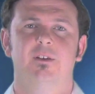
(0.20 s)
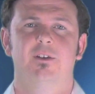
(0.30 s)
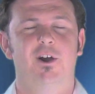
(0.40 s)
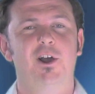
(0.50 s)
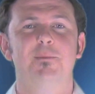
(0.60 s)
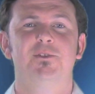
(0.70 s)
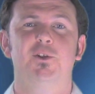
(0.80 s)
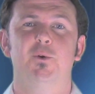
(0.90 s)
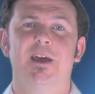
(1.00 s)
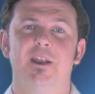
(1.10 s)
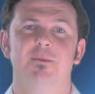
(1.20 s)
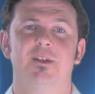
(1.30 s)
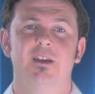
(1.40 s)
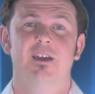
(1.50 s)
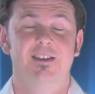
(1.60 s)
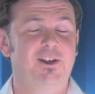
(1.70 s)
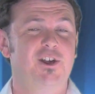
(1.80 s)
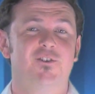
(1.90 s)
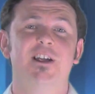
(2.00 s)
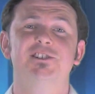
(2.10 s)
Hi, I'm Stuart Adams. Now,
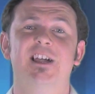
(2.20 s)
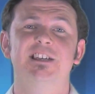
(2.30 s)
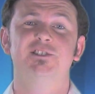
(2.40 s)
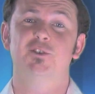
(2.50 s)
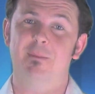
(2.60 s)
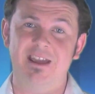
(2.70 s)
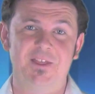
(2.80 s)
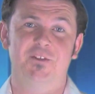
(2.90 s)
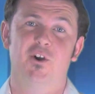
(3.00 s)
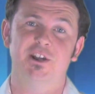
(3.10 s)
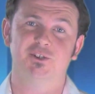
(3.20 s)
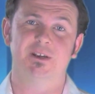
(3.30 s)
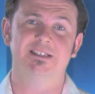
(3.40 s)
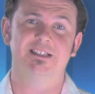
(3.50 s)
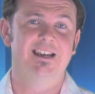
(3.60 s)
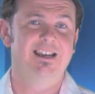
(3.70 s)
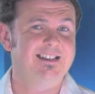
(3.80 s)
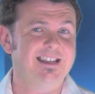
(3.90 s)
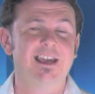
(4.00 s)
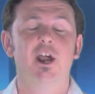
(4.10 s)
congratulations on making the right choice
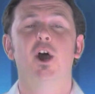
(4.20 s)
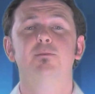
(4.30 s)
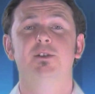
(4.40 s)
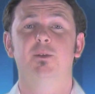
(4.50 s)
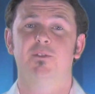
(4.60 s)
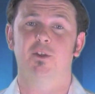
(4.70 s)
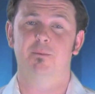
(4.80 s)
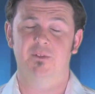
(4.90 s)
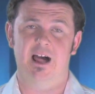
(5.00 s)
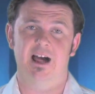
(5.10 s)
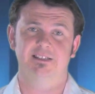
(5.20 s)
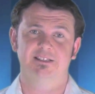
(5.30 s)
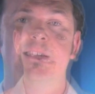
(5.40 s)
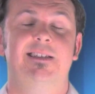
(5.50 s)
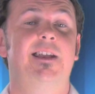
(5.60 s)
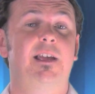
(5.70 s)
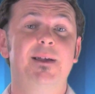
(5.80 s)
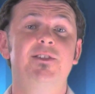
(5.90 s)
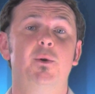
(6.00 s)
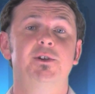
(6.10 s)
to get a home tutor with top of the class. Now, to
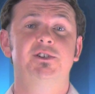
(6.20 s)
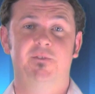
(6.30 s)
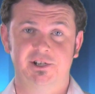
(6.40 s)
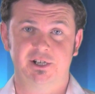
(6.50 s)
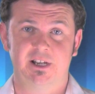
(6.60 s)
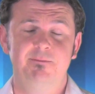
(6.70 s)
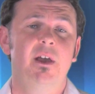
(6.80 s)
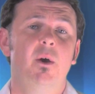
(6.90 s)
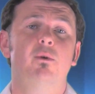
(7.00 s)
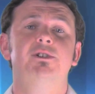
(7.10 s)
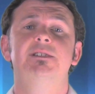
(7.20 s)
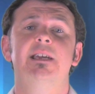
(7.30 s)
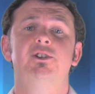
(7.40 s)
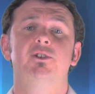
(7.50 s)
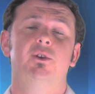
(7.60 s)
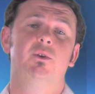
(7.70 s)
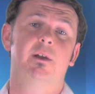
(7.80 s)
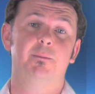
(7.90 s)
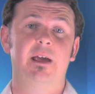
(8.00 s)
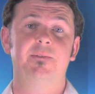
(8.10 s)
commence tuition officially, we'll just need you to
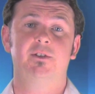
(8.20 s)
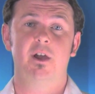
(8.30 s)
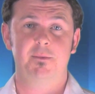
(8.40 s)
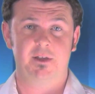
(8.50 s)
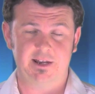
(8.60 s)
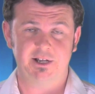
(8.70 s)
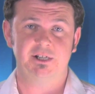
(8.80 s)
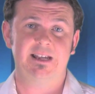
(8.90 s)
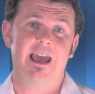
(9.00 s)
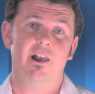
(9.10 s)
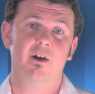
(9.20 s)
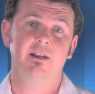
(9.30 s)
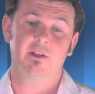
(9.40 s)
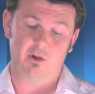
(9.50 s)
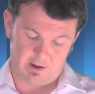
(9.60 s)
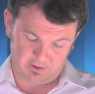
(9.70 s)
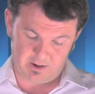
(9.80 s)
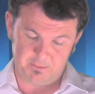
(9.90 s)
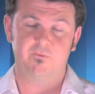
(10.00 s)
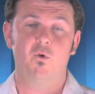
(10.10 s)
complete the terms and conditions outlined in the client
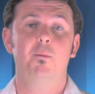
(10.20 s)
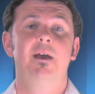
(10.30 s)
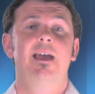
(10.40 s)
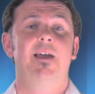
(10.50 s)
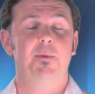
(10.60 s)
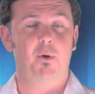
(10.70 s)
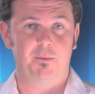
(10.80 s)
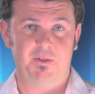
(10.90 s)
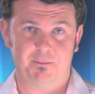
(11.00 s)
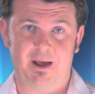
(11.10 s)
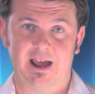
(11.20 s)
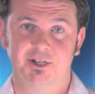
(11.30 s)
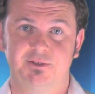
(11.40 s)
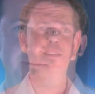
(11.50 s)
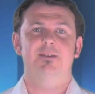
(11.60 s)
agreement form at the bottom of this page.